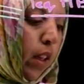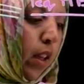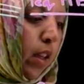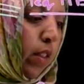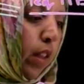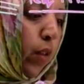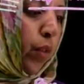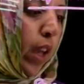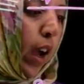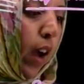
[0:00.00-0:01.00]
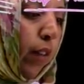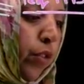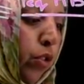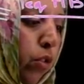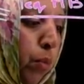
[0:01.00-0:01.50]
and then we have
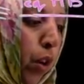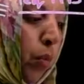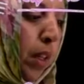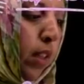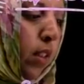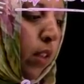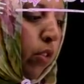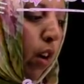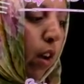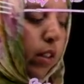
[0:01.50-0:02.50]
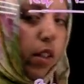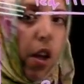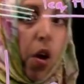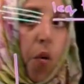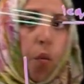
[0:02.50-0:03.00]
two bromines across
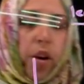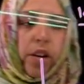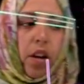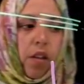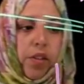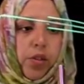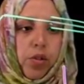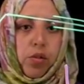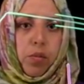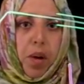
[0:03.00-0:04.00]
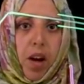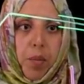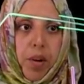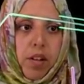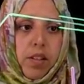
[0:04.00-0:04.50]
one of the two pi
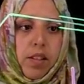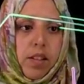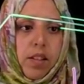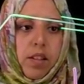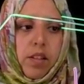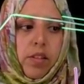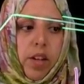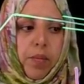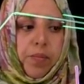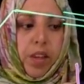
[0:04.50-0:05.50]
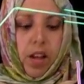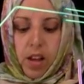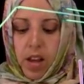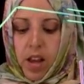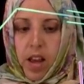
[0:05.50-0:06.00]
bonds. Right?
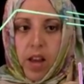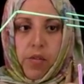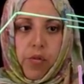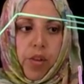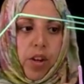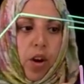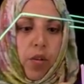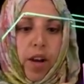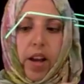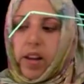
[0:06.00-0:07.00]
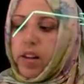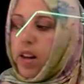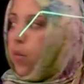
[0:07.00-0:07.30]
if we go in